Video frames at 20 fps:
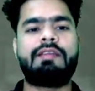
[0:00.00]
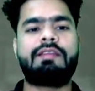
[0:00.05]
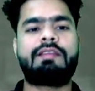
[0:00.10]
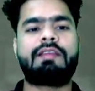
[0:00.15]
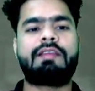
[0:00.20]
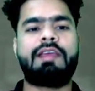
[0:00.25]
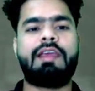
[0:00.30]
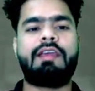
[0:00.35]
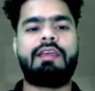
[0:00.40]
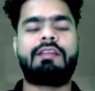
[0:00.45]

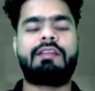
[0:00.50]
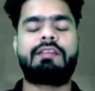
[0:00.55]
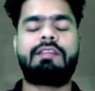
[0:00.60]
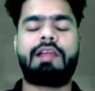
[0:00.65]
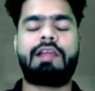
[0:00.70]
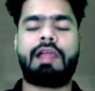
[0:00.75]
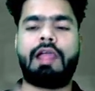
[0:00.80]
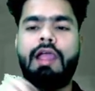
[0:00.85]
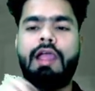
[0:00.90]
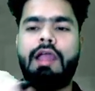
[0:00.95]
is
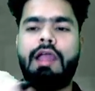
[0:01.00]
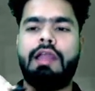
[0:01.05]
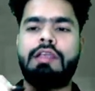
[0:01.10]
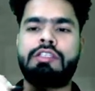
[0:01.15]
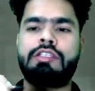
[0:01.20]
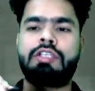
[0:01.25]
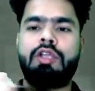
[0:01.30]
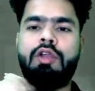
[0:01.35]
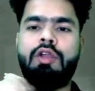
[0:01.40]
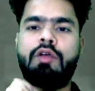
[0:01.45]
the
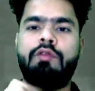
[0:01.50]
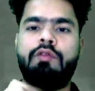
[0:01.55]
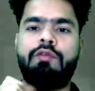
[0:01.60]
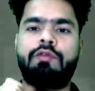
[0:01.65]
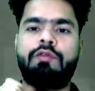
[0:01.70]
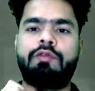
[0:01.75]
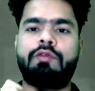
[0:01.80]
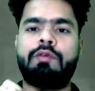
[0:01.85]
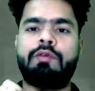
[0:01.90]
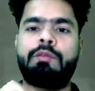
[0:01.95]
collection
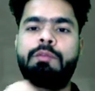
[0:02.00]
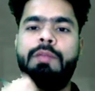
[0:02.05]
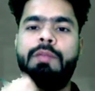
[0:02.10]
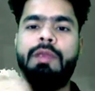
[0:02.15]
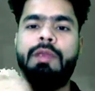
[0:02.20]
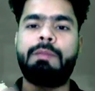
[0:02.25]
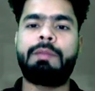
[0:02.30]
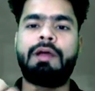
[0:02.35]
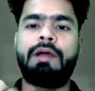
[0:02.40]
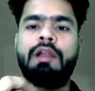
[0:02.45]
of
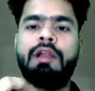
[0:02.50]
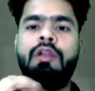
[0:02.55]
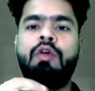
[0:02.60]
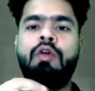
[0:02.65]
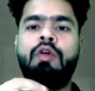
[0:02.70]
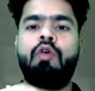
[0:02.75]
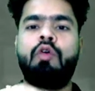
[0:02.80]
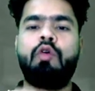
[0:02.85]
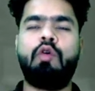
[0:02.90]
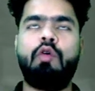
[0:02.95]

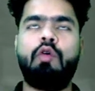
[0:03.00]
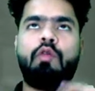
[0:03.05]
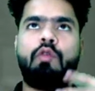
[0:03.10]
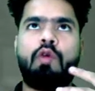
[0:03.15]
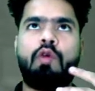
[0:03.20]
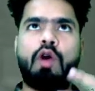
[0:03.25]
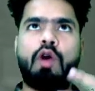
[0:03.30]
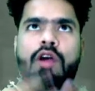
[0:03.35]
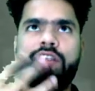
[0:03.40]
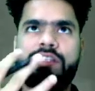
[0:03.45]
people who
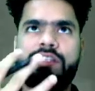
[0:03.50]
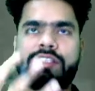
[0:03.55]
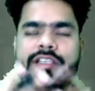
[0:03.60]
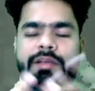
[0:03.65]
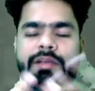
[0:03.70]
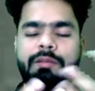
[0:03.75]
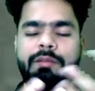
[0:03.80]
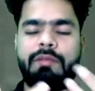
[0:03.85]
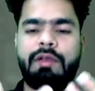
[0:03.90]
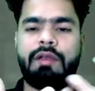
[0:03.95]
watch
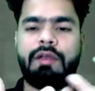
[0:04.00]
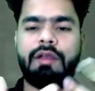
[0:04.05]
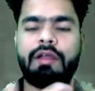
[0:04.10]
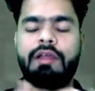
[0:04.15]
some